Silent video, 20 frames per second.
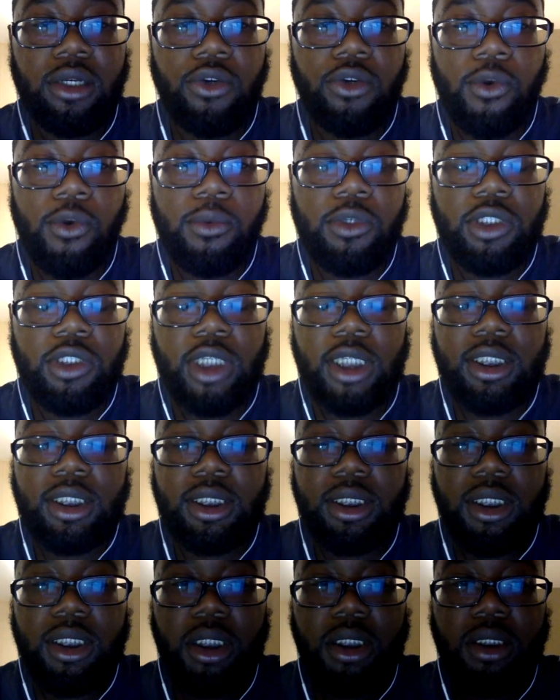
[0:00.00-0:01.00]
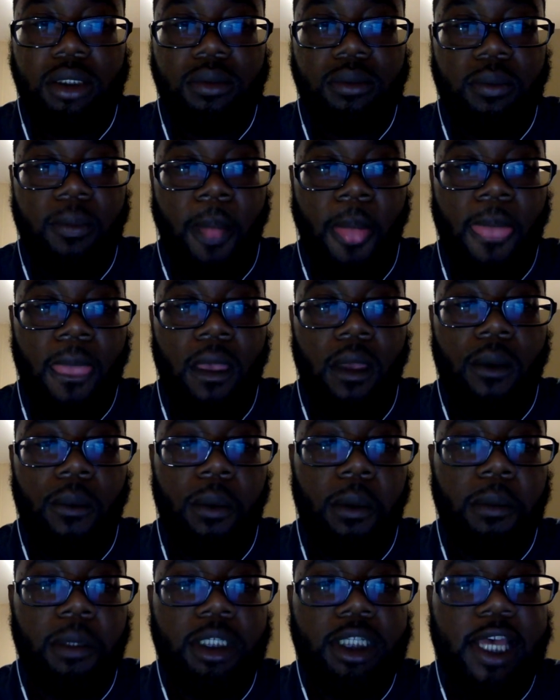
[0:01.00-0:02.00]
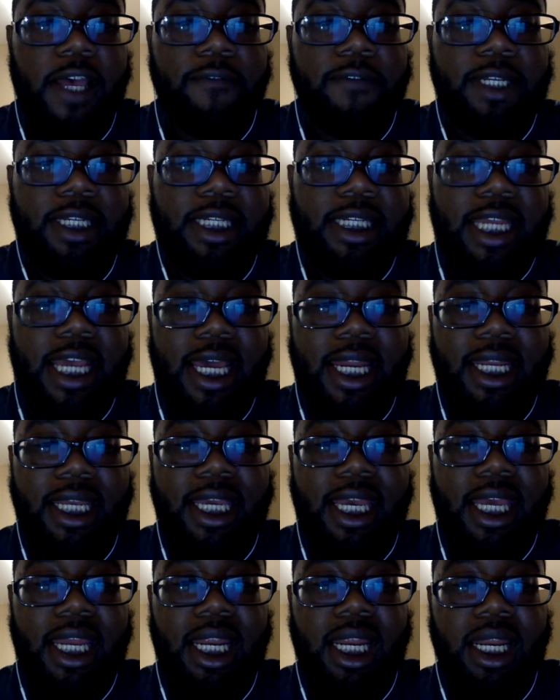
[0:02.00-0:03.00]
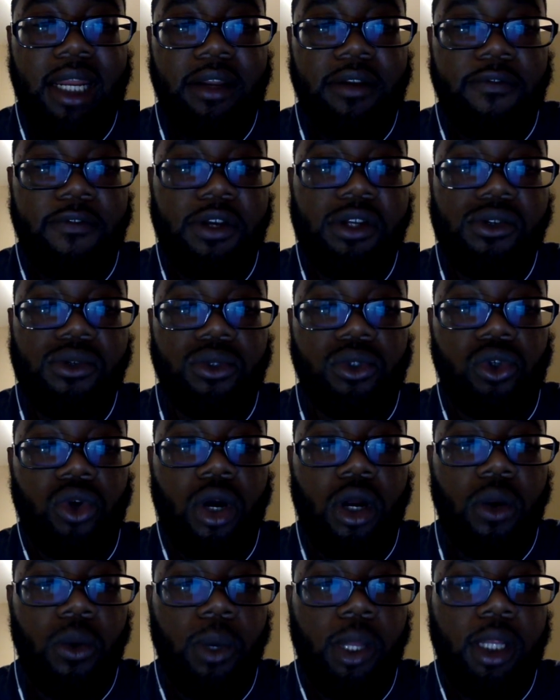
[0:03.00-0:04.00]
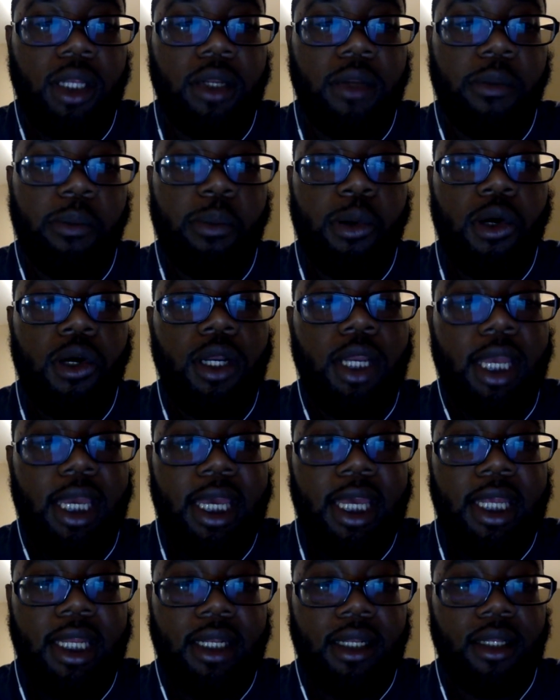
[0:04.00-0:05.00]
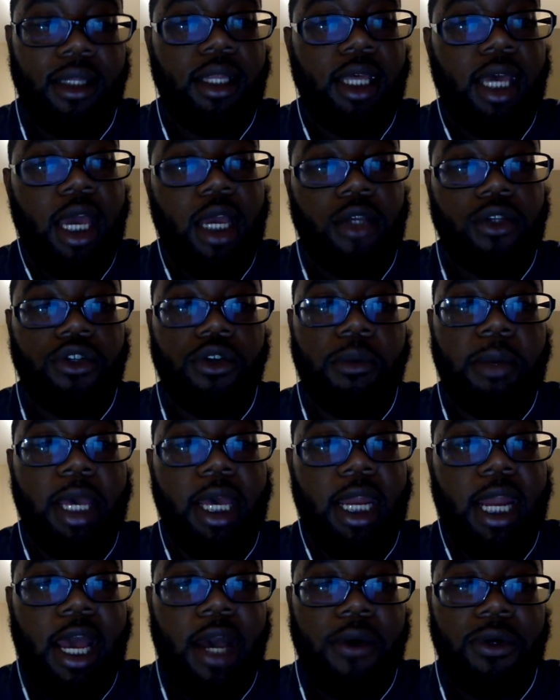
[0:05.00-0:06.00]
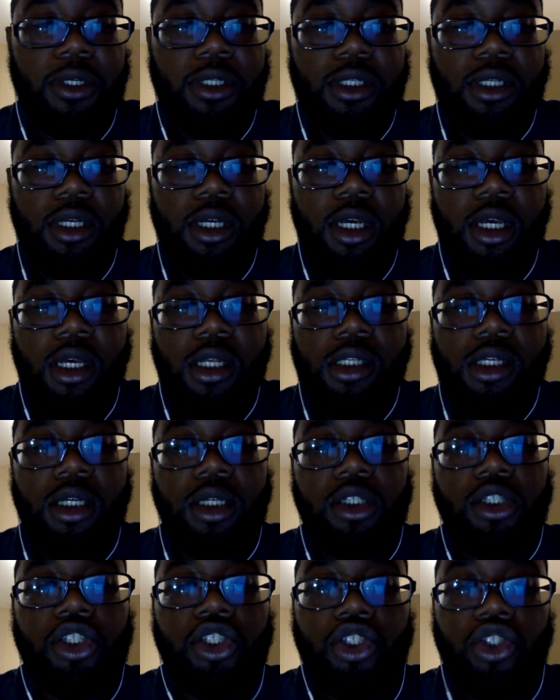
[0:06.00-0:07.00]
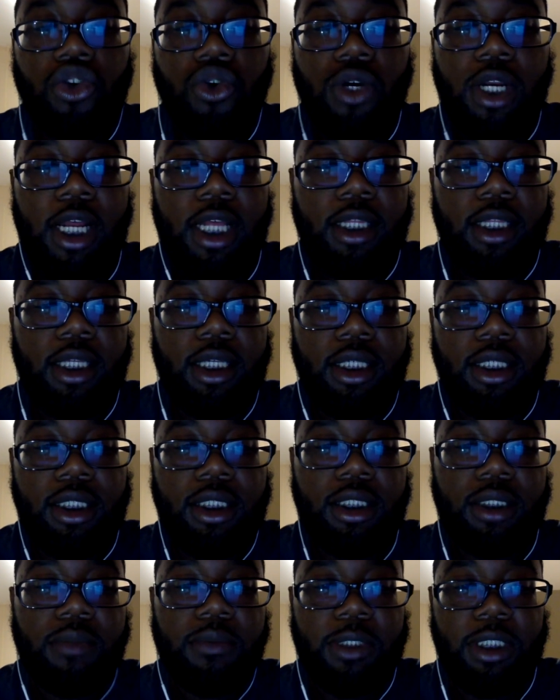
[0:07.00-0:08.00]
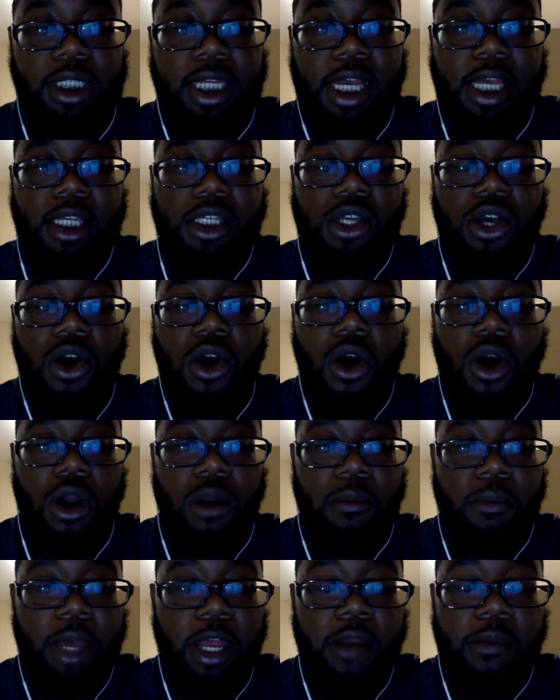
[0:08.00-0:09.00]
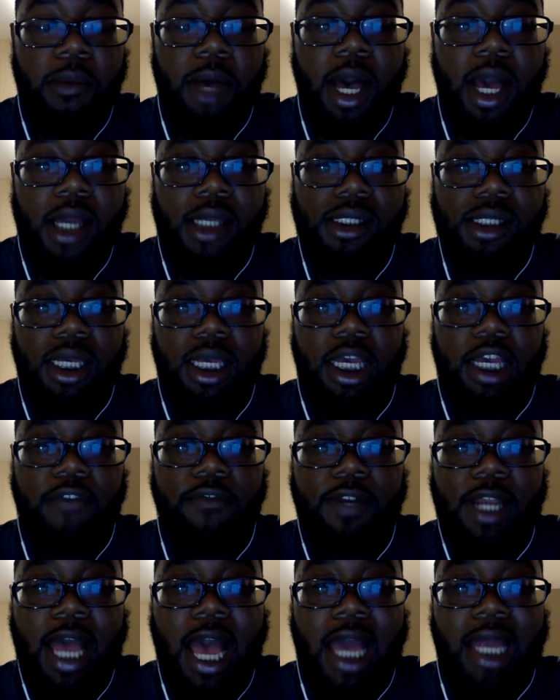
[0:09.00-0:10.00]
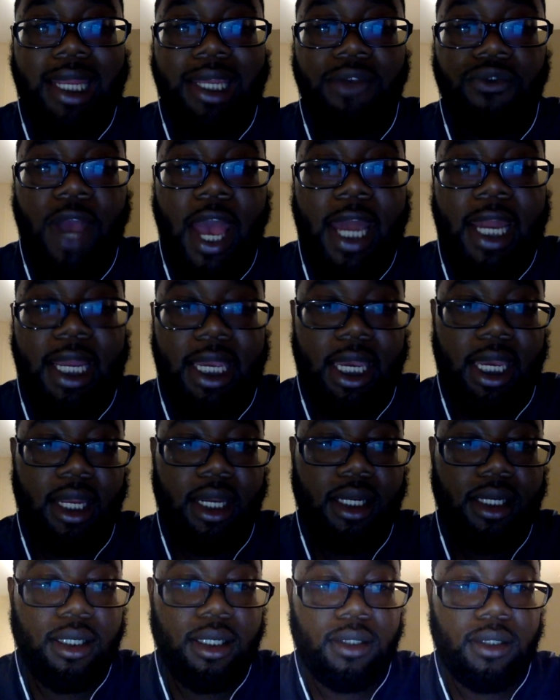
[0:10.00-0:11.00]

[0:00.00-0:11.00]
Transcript: the criminal justice system, we must have dedicated individuals who are willing to put in the extra man hours to ensure that these mistakes are minimized, if not eradicated.